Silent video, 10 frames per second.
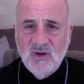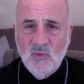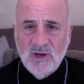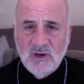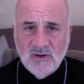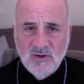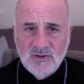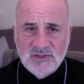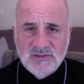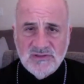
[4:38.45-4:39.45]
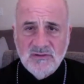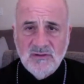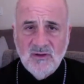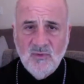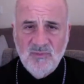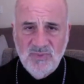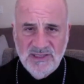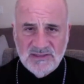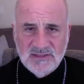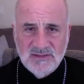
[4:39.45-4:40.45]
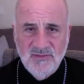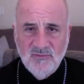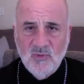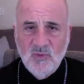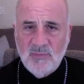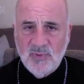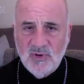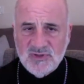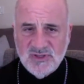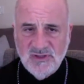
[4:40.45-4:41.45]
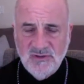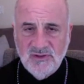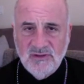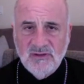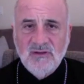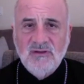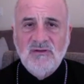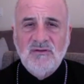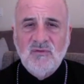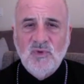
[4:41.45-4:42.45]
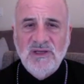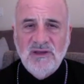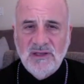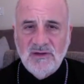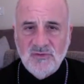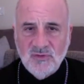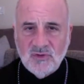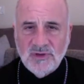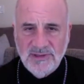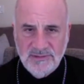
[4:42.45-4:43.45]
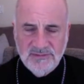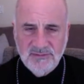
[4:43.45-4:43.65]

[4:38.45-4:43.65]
We are cursed, we bless. When we are persecuted, we endure it.